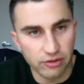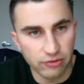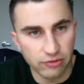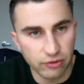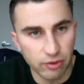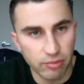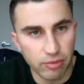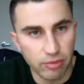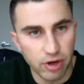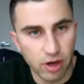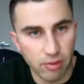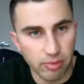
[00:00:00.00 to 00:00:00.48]

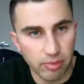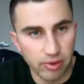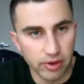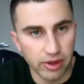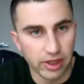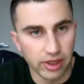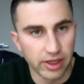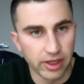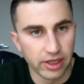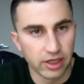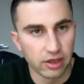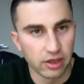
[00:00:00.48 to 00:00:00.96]
football
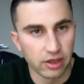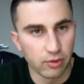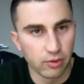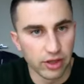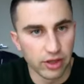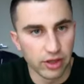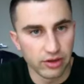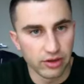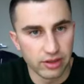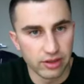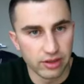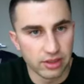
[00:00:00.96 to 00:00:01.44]
player,
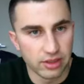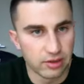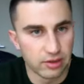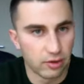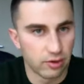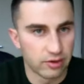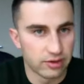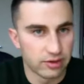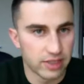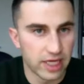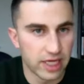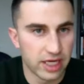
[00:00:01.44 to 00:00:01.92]
whether, you know,
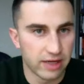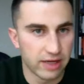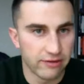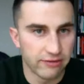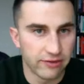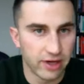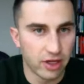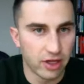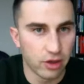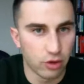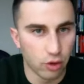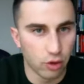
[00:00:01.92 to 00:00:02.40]
an
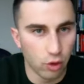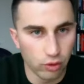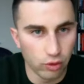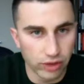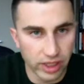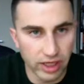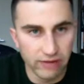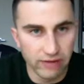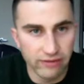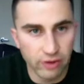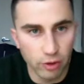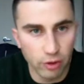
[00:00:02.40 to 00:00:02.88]
NFL or old
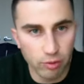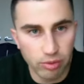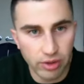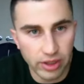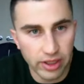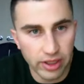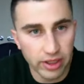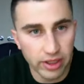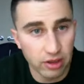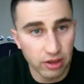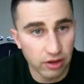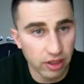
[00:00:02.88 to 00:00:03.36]
NFL
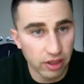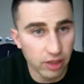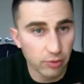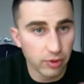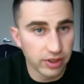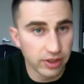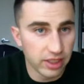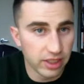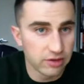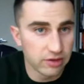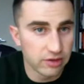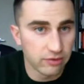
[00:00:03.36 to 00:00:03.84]
player or anyone
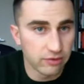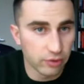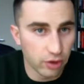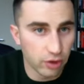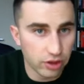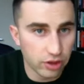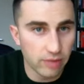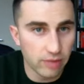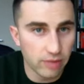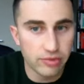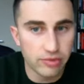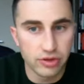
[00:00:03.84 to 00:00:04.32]
that you've
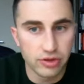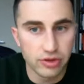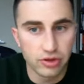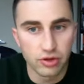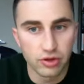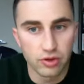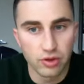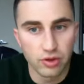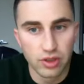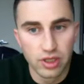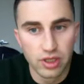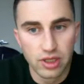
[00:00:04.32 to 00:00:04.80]
looked up
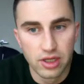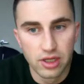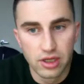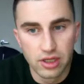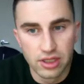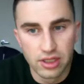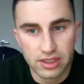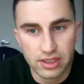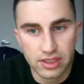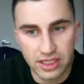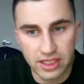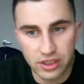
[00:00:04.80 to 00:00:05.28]
to
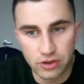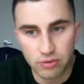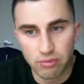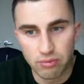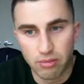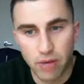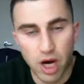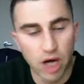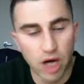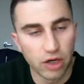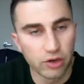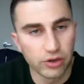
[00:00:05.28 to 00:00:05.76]
that you
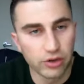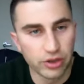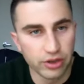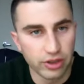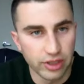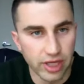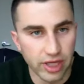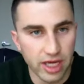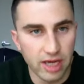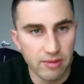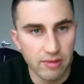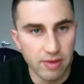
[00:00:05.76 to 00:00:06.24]
modeled your
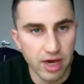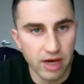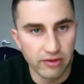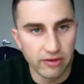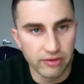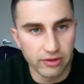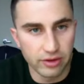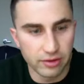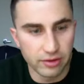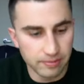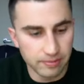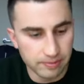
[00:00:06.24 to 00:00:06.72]
game
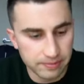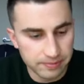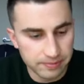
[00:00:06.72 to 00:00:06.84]
after?